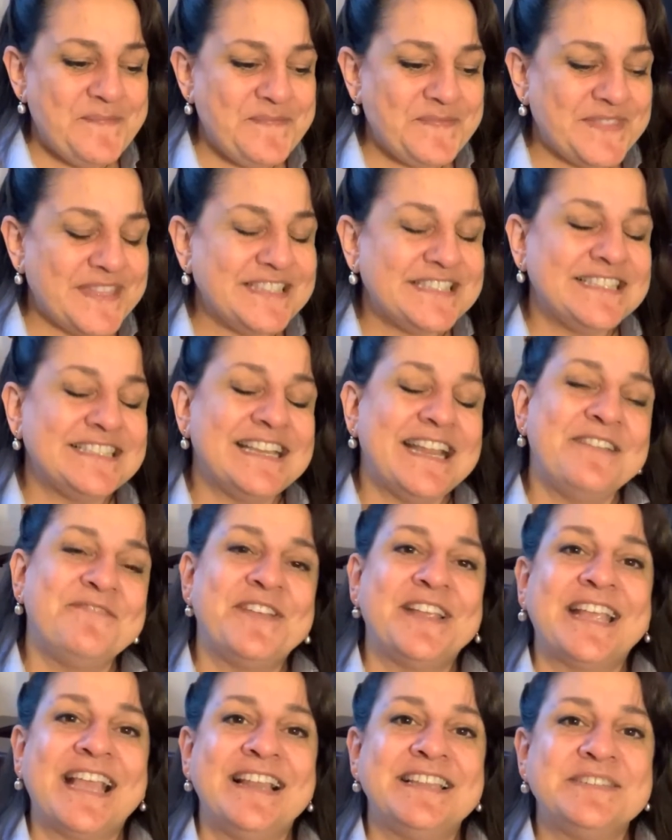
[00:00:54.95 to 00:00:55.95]
This is an
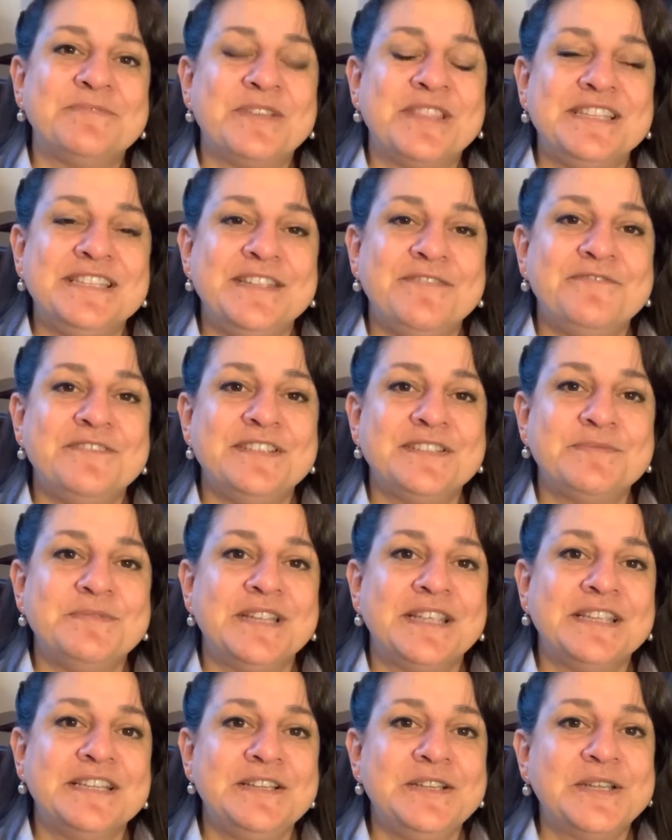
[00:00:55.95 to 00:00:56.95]
advent calendar with a difference. We're
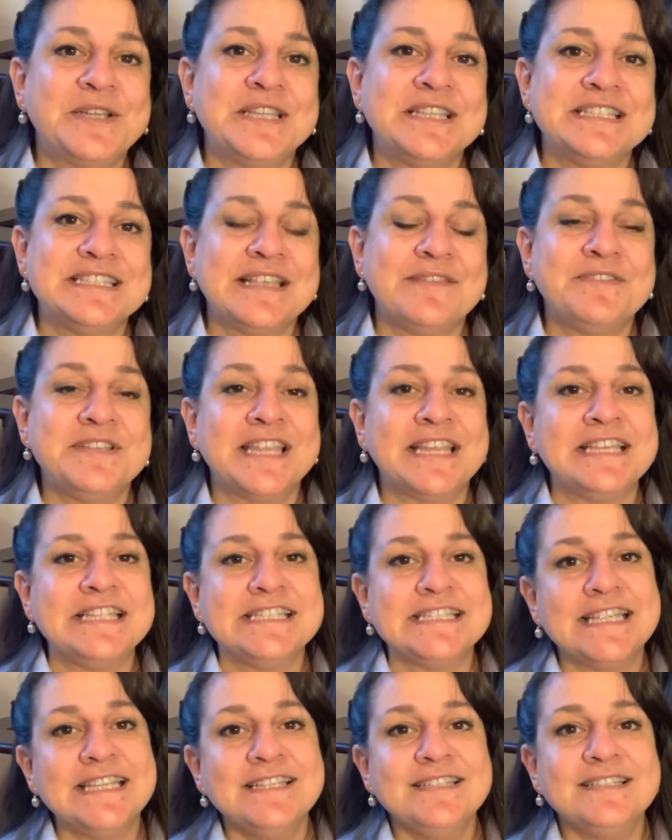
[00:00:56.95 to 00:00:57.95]
going to look at the 7 deadly
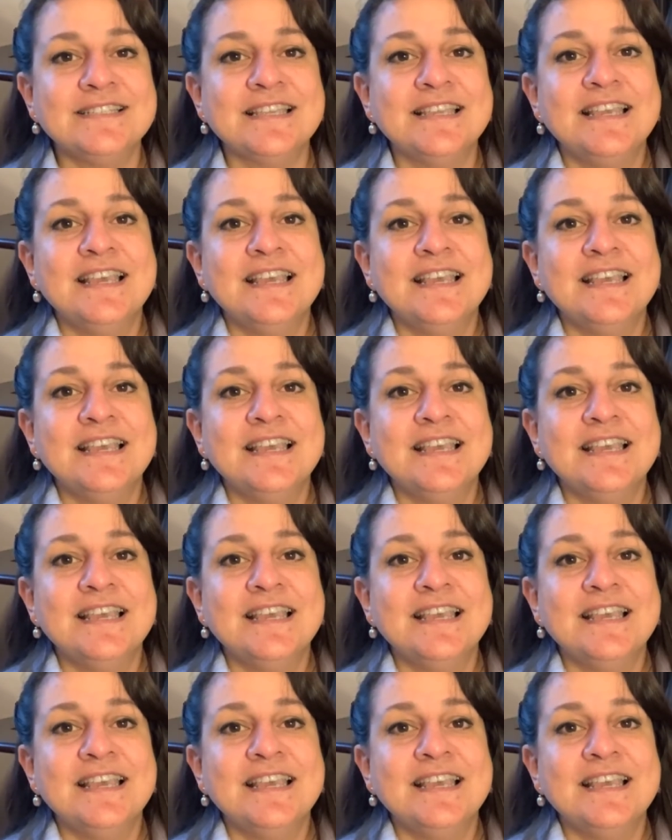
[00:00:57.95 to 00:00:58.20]
sins